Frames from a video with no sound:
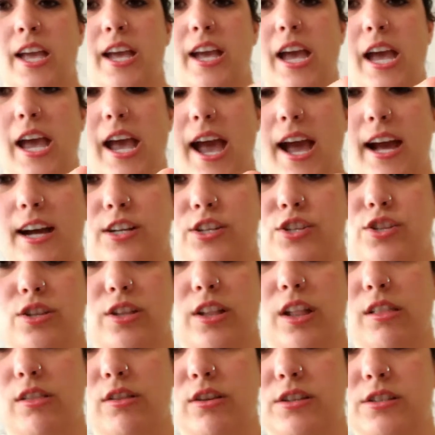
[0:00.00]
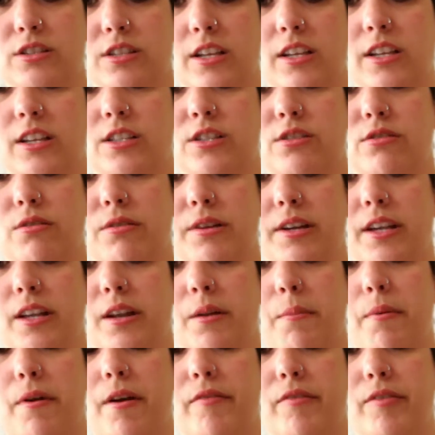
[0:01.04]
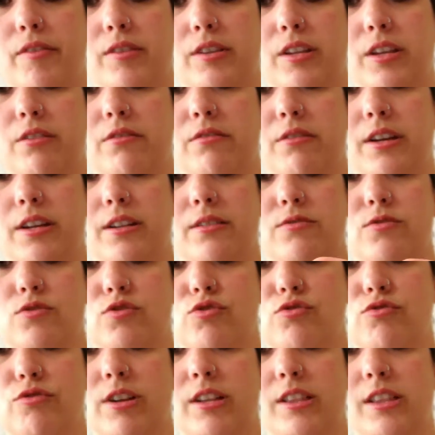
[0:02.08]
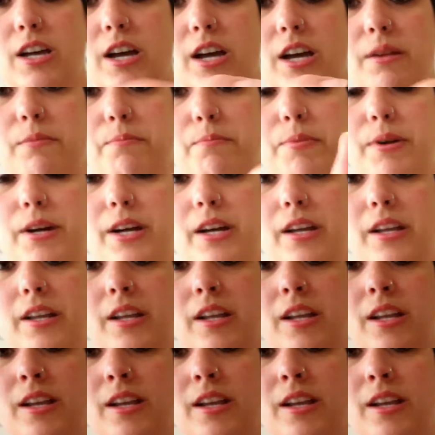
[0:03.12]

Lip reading: it actually looks like it's going in a perfectly great straight line, but